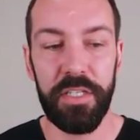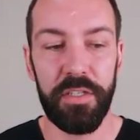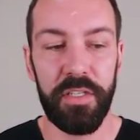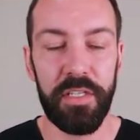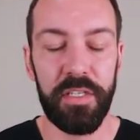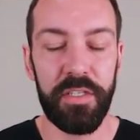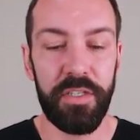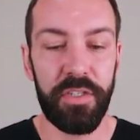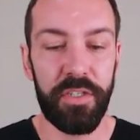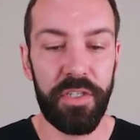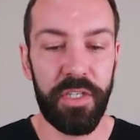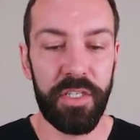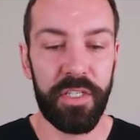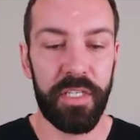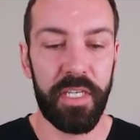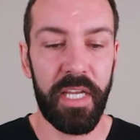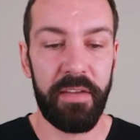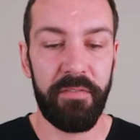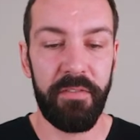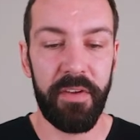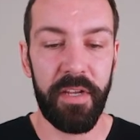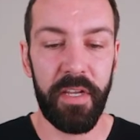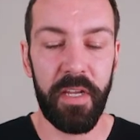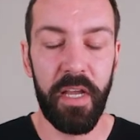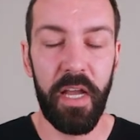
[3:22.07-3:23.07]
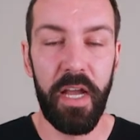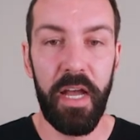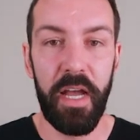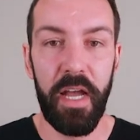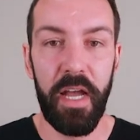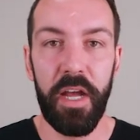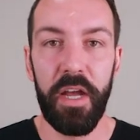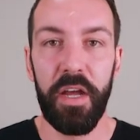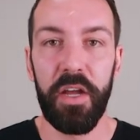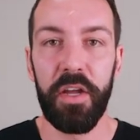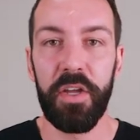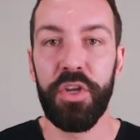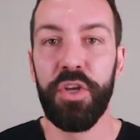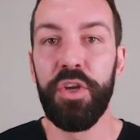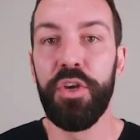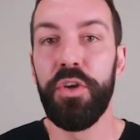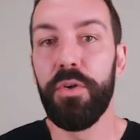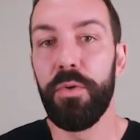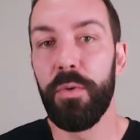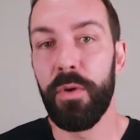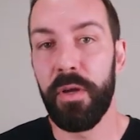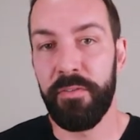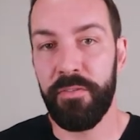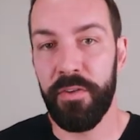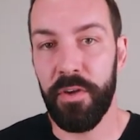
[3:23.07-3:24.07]
This is just giving
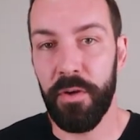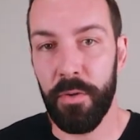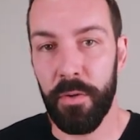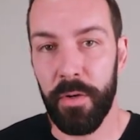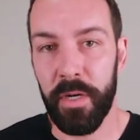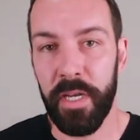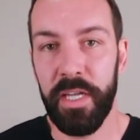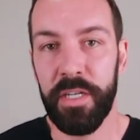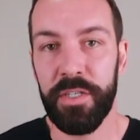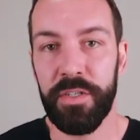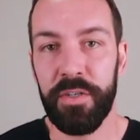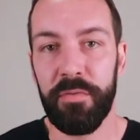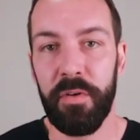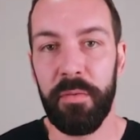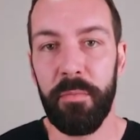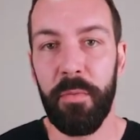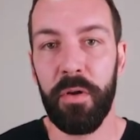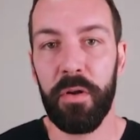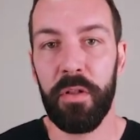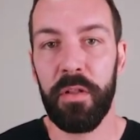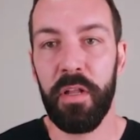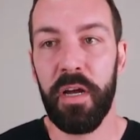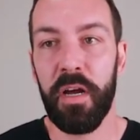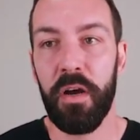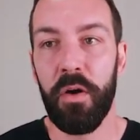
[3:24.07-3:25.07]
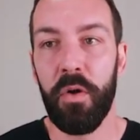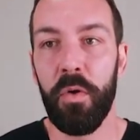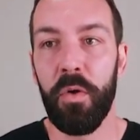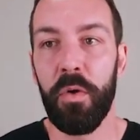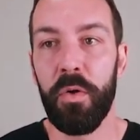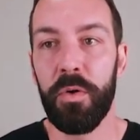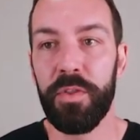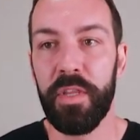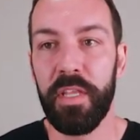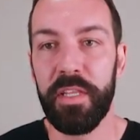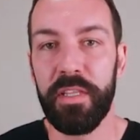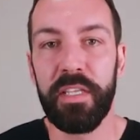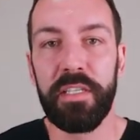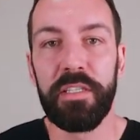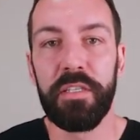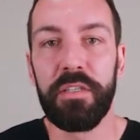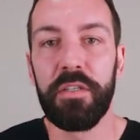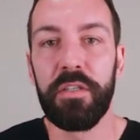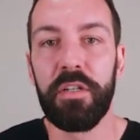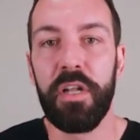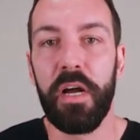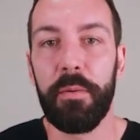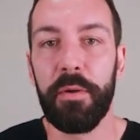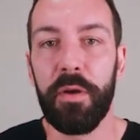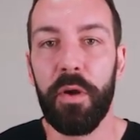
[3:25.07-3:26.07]
you, if you're a kitchen remodeler, or this is
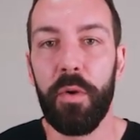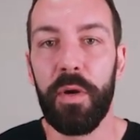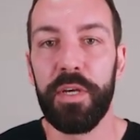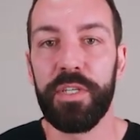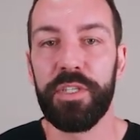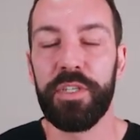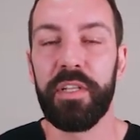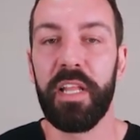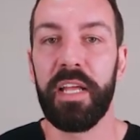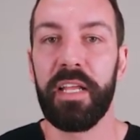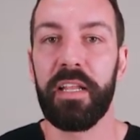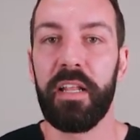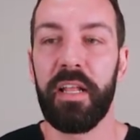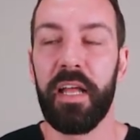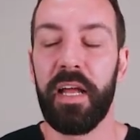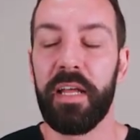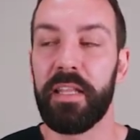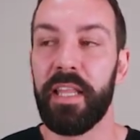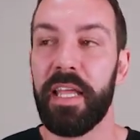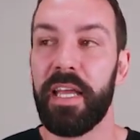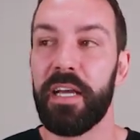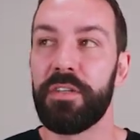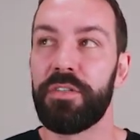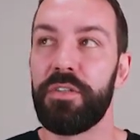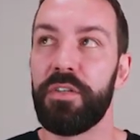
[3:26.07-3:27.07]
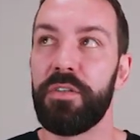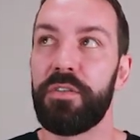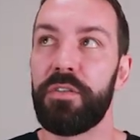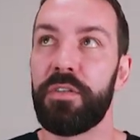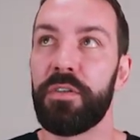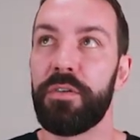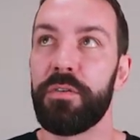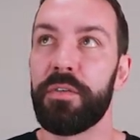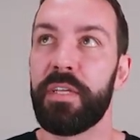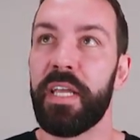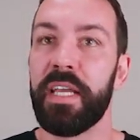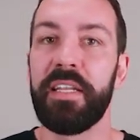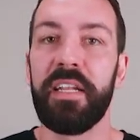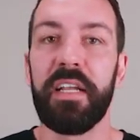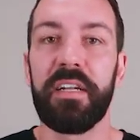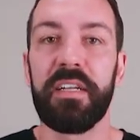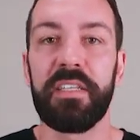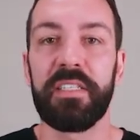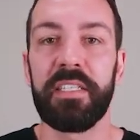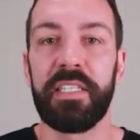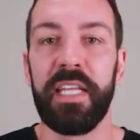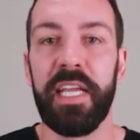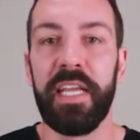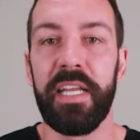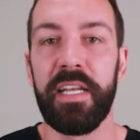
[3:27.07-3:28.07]
the type of question that allows you to get an
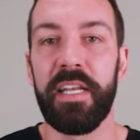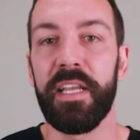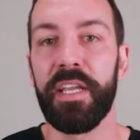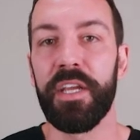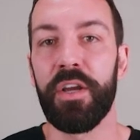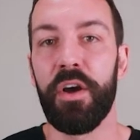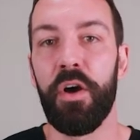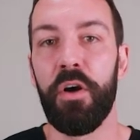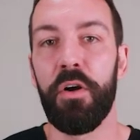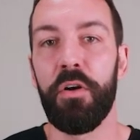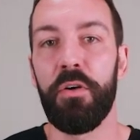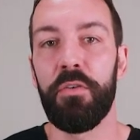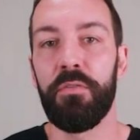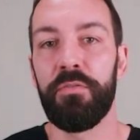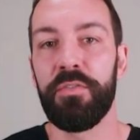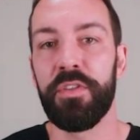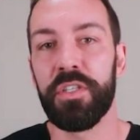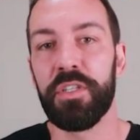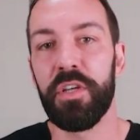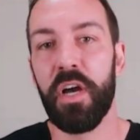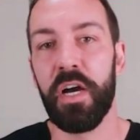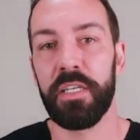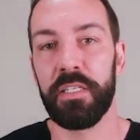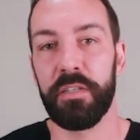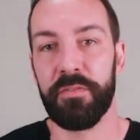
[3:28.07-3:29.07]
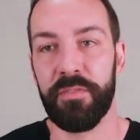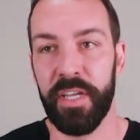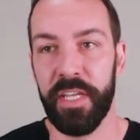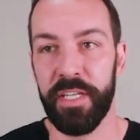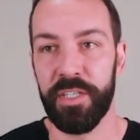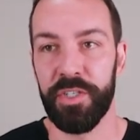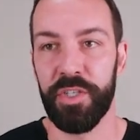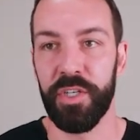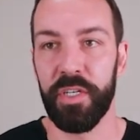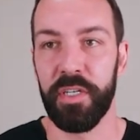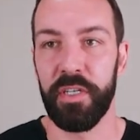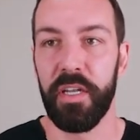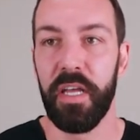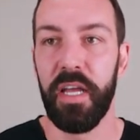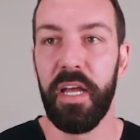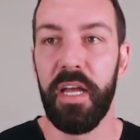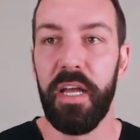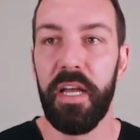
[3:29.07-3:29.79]
understanding of the size of kitchen.